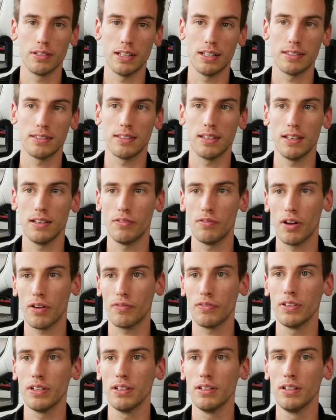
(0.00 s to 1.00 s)
let's say,
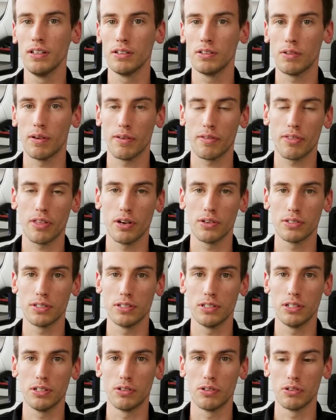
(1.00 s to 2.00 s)
roughly
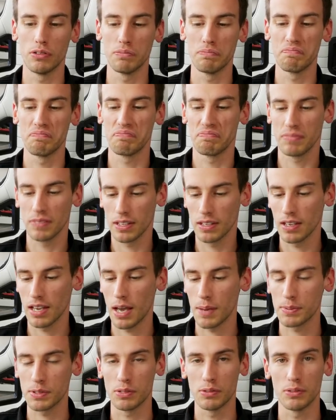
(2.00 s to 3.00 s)
12,000 euro.
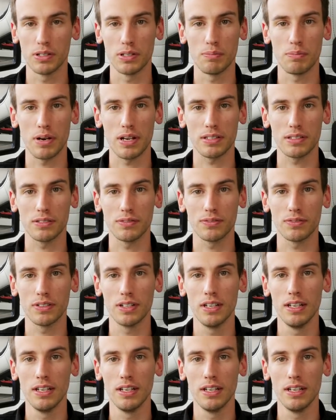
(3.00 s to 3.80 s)
Absolutely impressive.